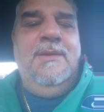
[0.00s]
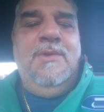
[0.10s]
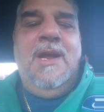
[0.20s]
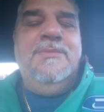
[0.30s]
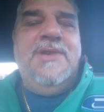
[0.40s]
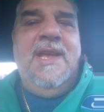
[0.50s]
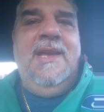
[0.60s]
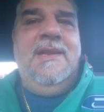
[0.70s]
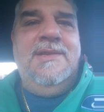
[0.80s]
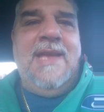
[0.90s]
that what I'm
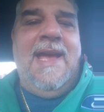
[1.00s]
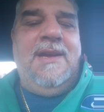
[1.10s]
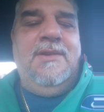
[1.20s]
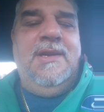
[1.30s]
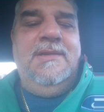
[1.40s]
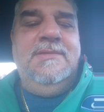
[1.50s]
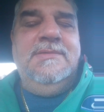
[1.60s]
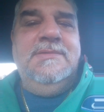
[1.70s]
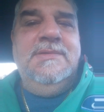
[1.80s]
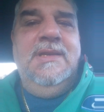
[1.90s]
saying is accurate.
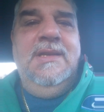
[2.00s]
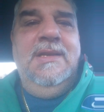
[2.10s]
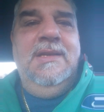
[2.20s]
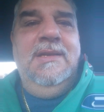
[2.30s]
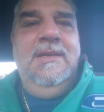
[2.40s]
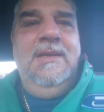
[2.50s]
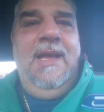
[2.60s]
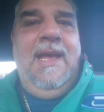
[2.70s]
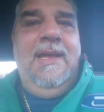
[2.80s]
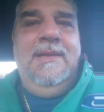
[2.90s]

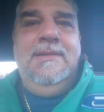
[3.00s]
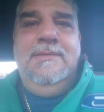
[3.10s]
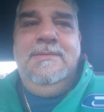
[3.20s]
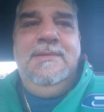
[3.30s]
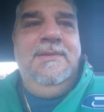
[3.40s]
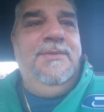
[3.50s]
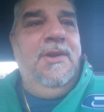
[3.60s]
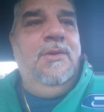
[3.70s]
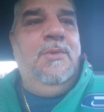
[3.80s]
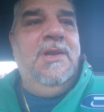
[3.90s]
And if you
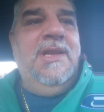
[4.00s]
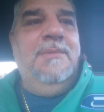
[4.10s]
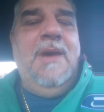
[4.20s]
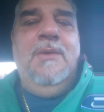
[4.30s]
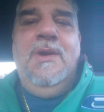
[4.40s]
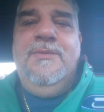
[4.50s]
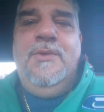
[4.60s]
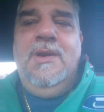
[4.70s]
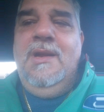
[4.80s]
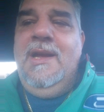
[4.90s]
don't want to take my word
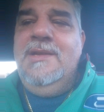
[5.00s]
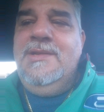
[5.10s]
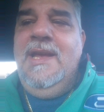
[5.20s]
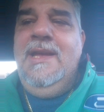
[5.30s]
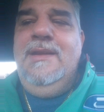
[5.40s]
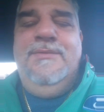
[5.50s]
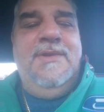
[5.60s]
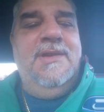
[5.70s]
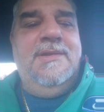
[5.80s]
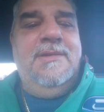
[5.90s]
for it, like I said, if
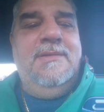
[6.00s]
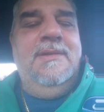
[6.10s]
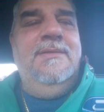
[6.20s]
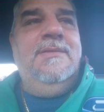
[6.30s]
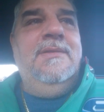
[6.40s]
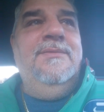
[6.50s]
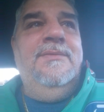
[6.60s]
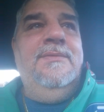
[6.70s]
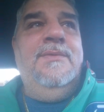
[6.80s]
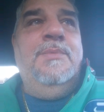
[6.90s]
this
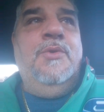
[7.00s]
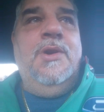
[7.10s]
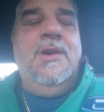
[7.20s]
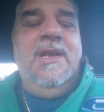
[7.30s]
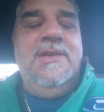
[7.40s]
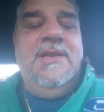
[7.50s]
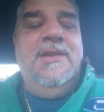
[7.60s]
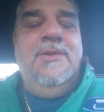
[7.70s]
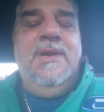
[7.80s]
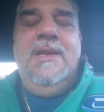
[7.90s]
reporter gets
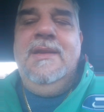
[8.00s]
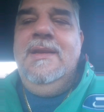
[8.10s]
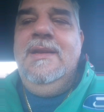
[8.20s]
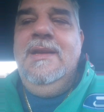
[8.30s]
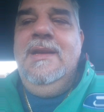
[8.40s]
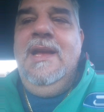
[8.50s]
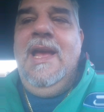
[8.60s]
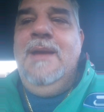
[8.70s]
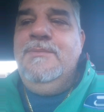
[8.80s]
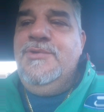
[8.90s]
into it,
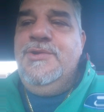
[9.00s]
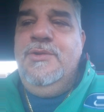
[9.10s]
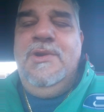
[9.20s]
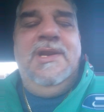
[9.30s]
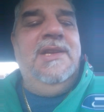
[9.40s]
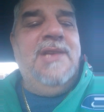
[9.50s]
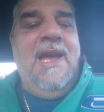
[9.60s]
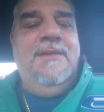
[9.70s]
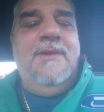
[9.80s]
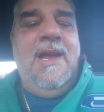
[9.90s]
I'm sure these
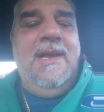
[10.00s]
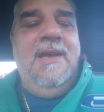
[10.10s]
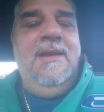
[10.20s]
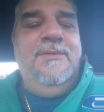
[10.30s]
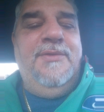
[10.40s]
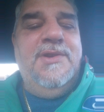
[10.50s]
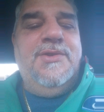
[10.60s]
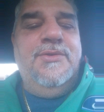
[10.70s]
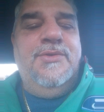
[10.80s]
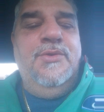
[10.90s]
high-ranking
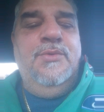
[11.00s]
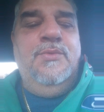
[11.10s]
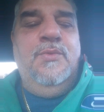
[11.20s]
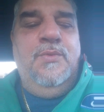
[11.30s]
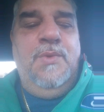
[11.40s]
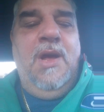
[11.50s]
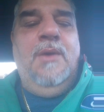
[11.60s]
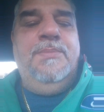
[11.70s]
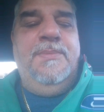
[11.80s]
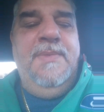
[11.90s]
officials who
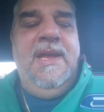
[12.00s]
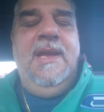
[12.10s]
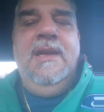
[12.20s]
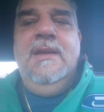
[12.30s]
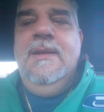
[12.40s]
helped me